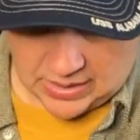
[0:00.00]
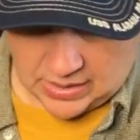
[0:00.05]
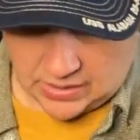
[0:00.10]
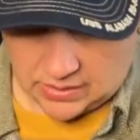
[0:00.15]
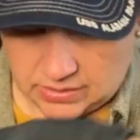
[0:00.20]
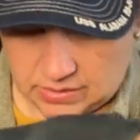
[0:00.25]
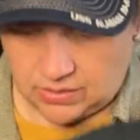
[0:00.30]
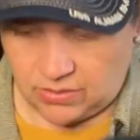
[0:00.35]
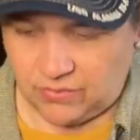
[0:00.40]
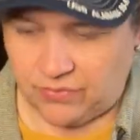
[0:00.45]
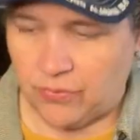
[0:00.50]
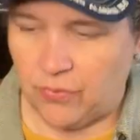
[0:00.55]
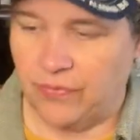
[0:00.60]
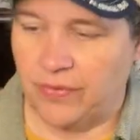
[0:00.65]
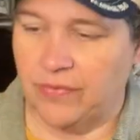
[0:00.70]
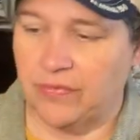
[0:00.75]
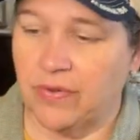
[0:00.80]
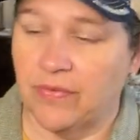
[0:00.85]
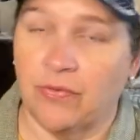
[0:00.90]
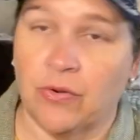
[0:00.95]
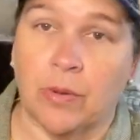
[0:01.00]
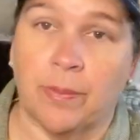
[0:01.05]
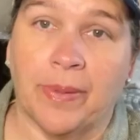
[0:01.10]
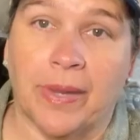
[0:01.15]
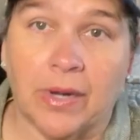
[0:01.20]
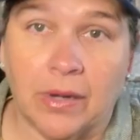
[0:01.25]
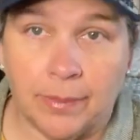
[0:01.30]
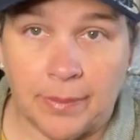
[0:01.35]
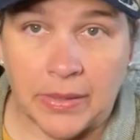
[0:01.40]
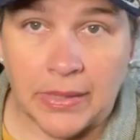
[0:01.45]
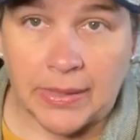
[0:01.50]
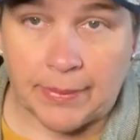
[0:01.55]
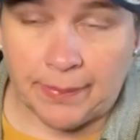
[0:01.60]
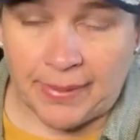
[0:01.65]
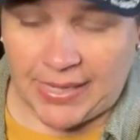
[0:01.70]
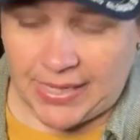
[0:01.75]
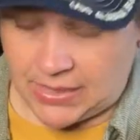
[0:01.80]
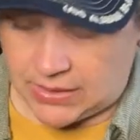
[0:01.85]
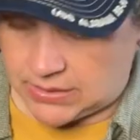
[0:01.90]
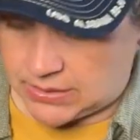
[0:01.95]
So $4.50 for a pair of black
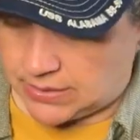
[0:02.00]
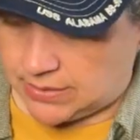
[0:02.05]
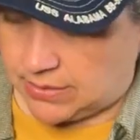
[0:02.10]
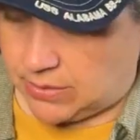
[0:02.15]
pants.